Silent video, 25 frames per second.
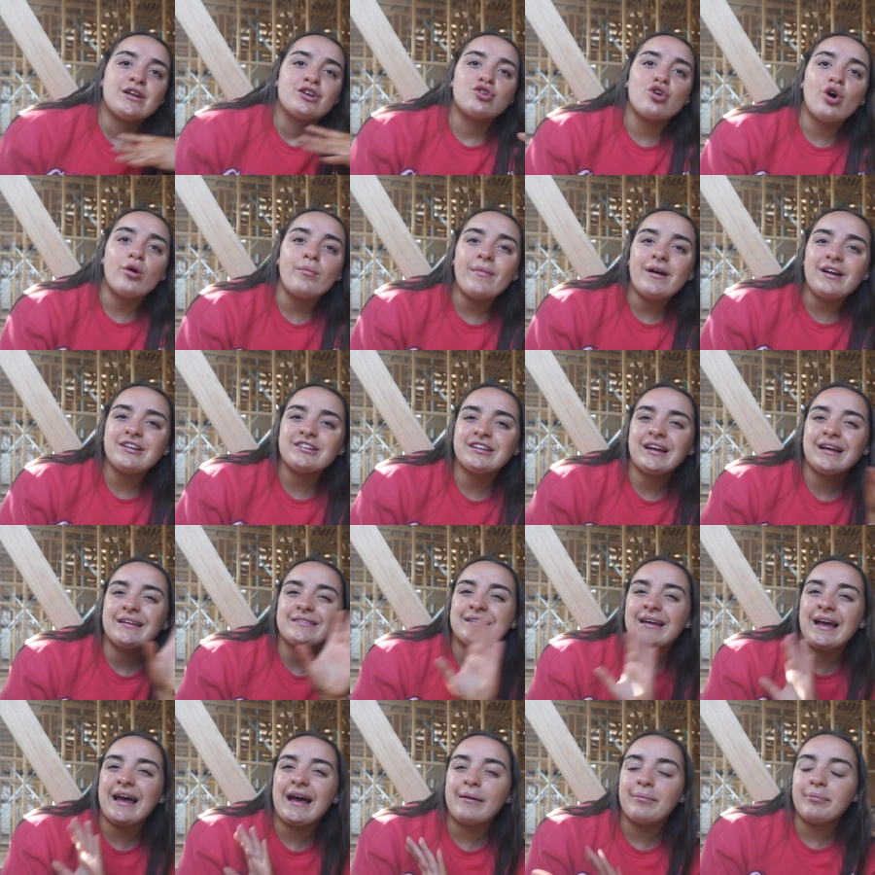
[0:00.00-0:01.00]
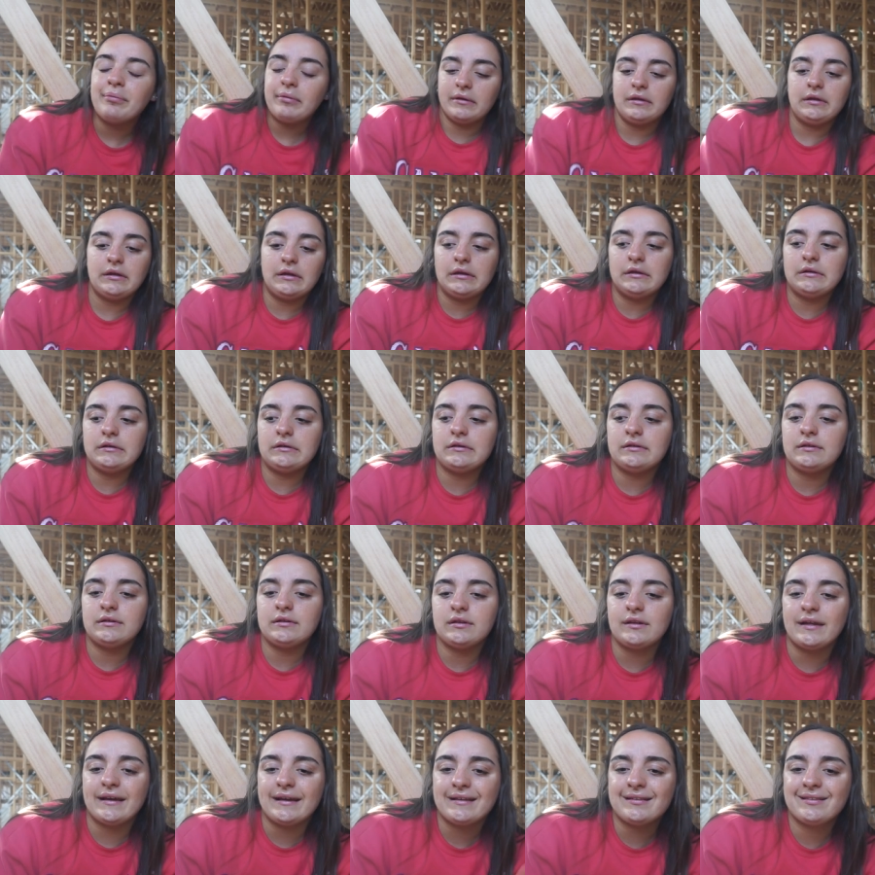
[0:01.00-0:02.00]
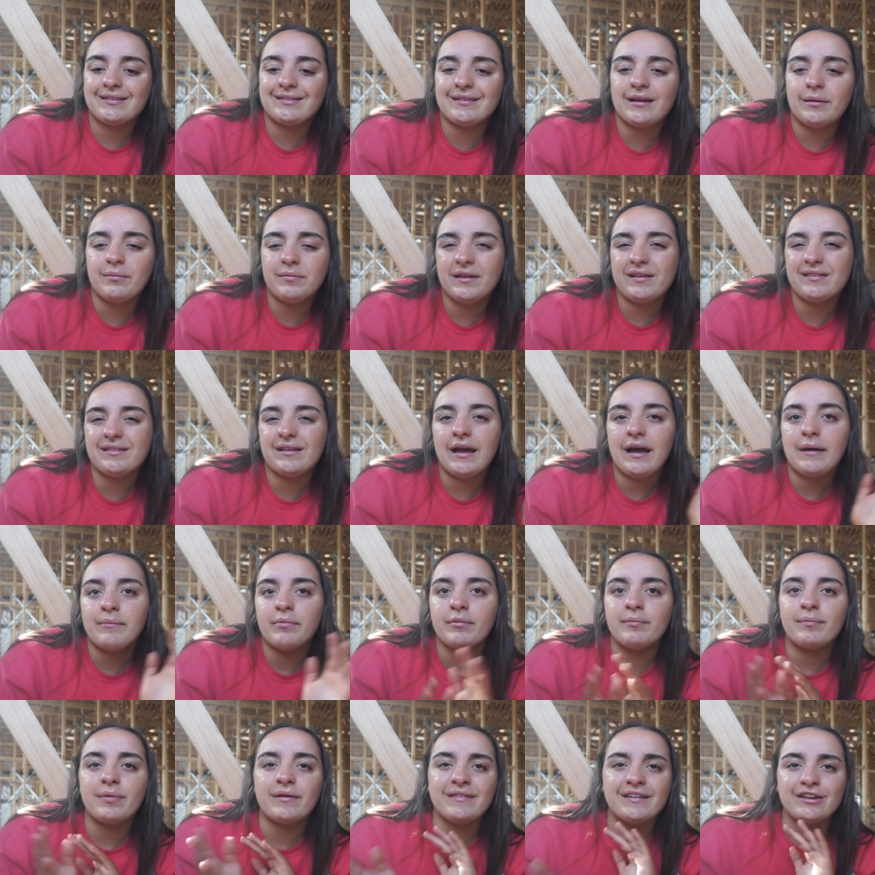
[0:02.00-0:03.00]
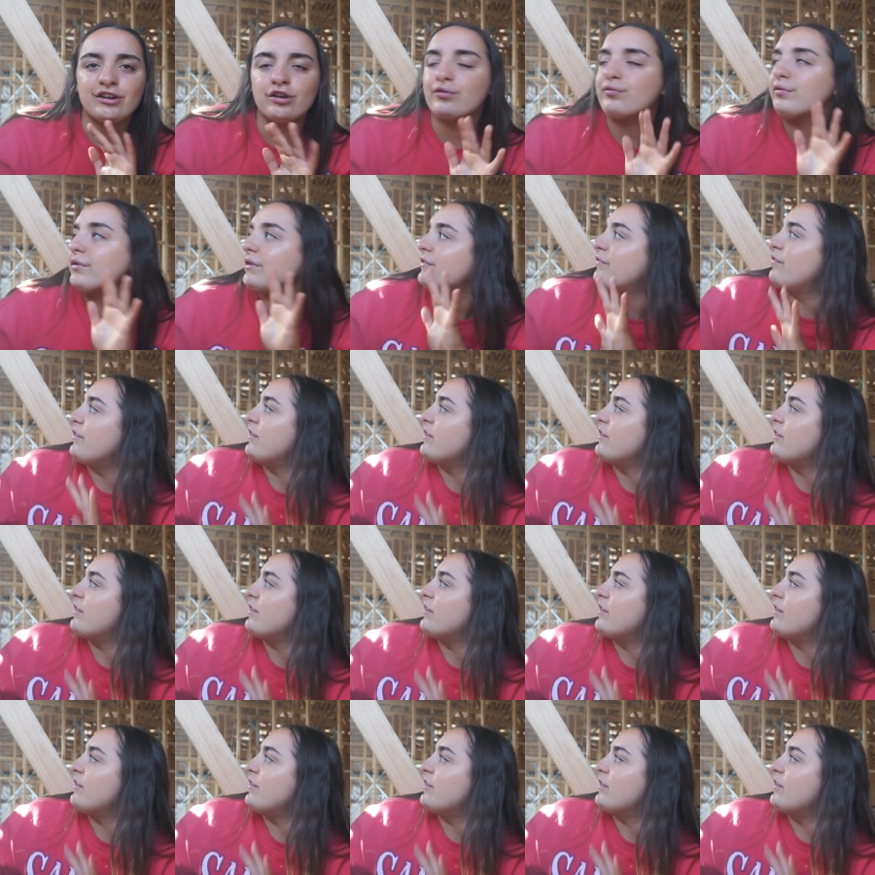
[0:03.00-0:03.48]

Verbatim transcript: Not much has happened, like some things have happened, but they're not really